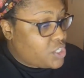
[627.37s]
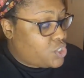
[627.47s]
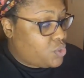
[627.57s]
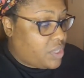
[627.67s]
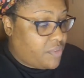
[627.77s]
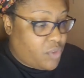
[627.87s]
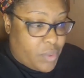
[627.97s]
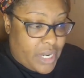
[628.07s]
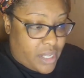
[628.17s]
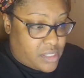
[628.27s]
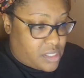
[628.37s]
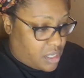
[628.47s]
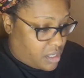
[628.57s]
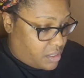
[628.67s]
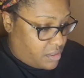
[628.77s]
to give you an
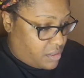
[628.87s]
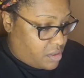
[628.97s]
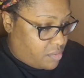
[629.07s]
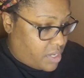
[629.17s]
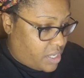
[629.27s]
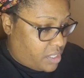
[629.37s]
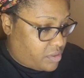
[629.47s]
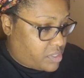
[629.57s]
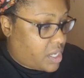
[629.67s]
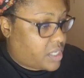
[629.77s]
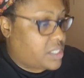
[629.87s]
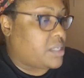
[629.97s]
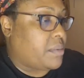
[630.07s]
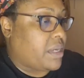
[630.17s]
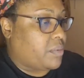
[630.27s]
answer. All right. You're talking to
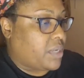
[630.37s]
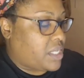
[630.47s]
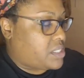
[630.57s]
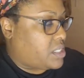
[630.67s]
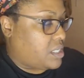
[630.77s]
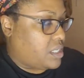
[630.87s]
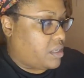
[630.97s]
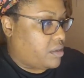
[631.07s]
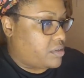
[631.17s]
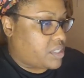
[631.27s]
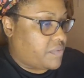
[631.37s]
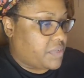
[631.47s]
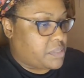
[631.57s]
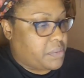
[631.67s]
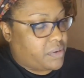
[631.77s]
somebody with 18 years of
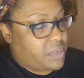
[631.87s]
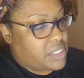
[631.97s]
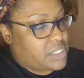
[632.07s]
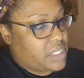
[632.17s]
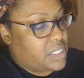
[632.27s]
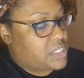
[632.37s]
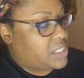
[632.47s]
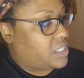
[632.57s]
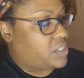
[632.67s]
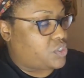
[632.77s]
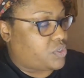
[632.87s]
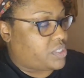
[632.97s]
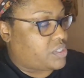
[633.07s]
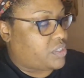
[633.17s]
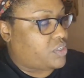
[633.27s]
experience in this
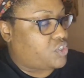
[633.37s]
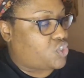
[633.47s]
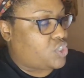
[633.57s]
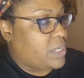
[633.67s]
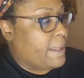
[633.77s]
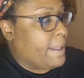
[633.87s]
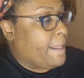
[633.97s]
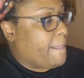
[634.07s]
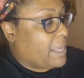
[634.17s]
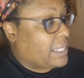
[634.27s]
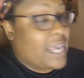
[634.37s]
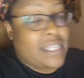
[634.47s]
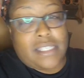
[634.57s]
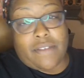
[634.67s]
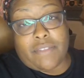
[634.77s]
industry. So there's a lot
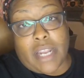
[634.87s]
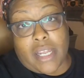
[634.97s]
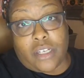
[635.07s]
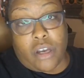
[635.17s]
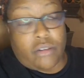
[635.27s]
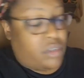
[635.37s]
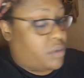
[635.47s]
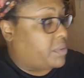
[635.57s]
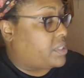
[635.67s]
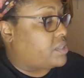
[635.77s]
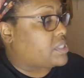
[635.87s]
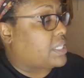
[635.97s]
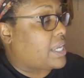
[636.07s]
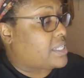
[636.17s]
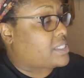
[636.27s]
of stuff that I don't know, but there's a
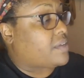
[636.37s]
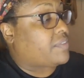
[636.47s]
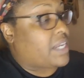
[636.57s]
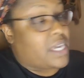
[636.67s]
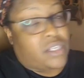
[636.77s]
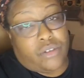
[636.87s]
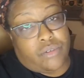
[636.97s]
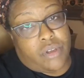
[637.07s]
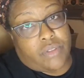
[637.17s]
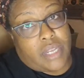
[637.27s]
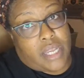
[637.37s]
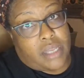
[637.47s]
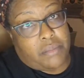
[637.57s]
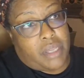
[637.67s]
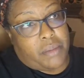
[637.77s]
lot of stuff that I do know that I
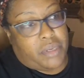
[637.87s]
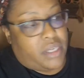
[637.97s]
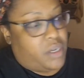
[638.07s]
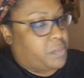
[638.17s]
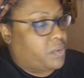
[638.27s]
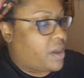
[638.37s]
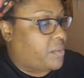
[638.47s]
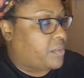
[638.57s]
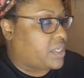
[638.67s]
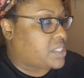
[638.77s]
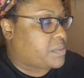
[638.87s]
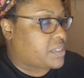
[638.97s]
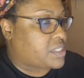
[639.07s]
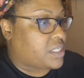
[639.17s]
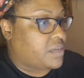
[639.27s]
can be able to help you out with,
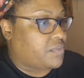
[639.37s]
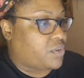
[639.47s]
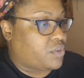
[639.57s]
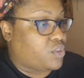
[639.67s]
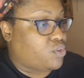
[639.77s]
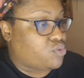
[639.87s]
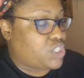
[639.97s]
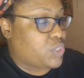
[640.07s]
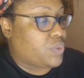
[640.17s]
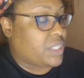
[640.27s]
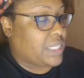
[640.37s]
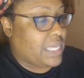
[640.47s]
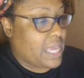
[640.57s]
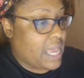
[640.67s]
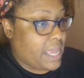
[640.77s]
especially if you're new to the
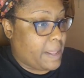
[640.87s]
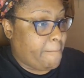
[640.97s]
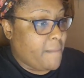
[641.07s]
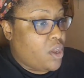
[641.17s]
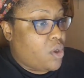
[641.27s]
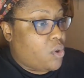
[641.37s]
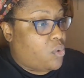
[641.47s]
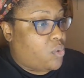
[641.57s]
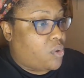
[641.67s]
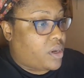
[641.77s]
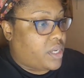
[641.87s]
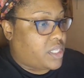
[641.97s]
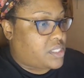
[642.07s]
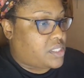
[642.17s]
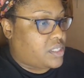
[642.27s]
game or
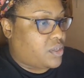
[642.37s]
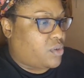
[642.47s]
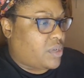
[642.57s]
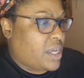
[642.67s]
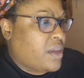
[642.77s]
it's still